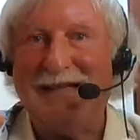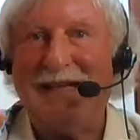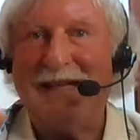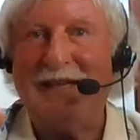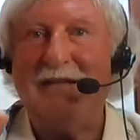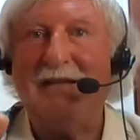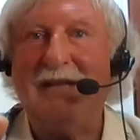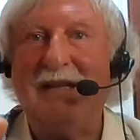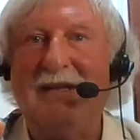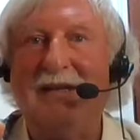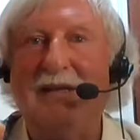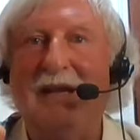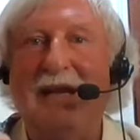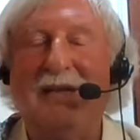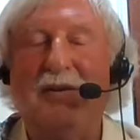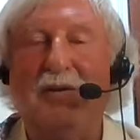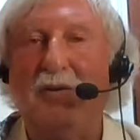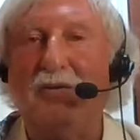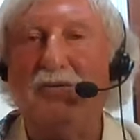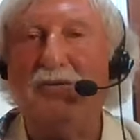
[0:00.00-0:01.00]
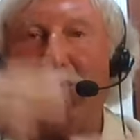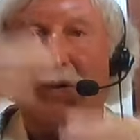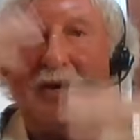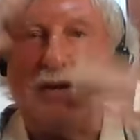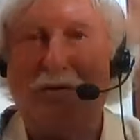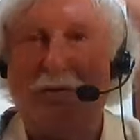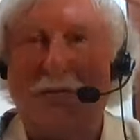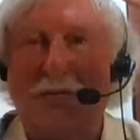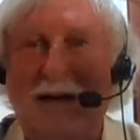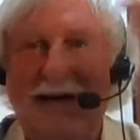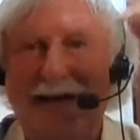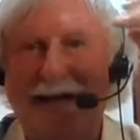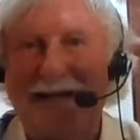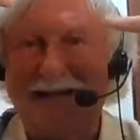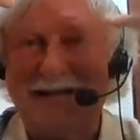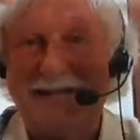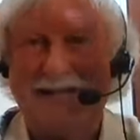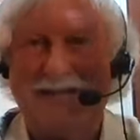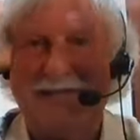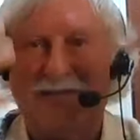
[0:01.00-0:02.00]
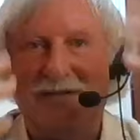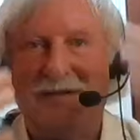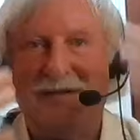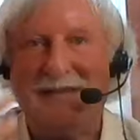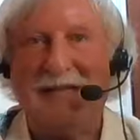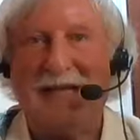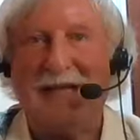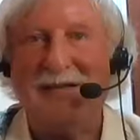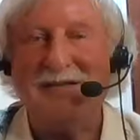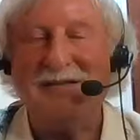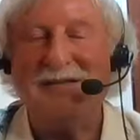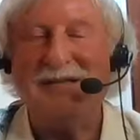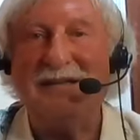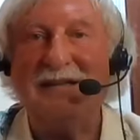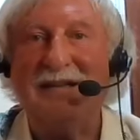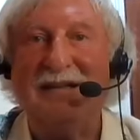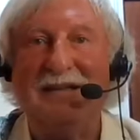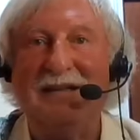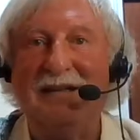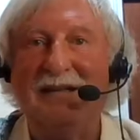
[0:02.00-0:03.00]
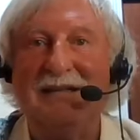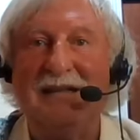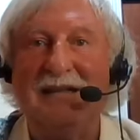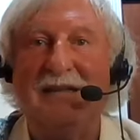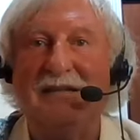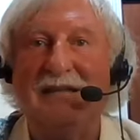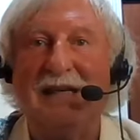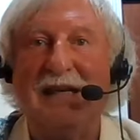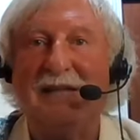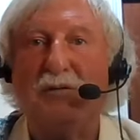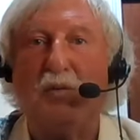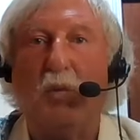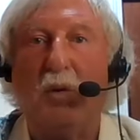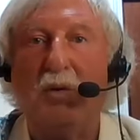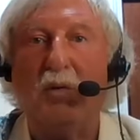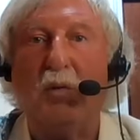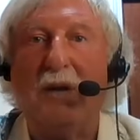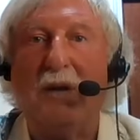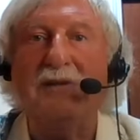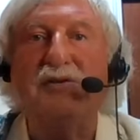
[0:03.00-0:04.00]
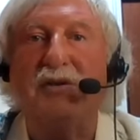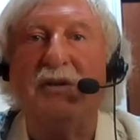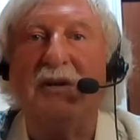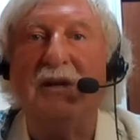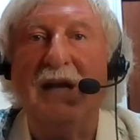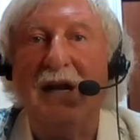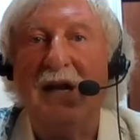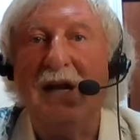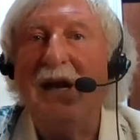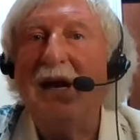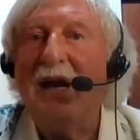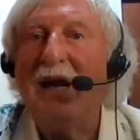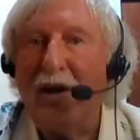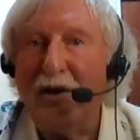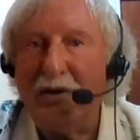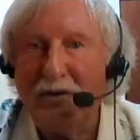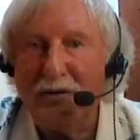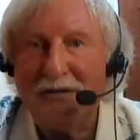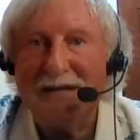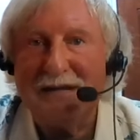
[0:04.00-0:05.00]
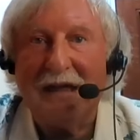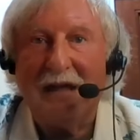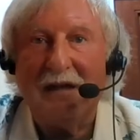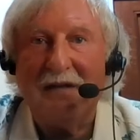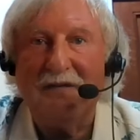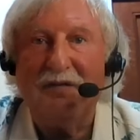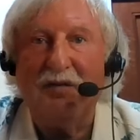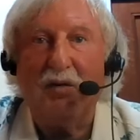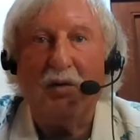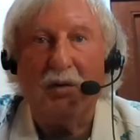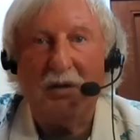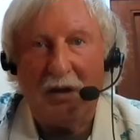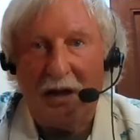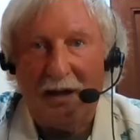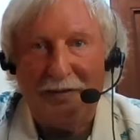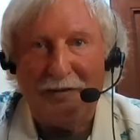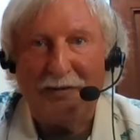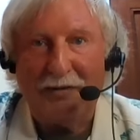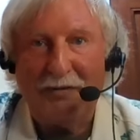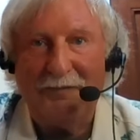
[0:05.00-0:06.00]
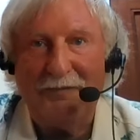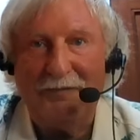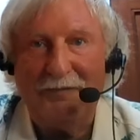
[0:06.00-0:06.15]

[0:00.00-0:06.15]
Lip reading: It goes around the body. These are the cells, and the cells ask one question: are you self or other?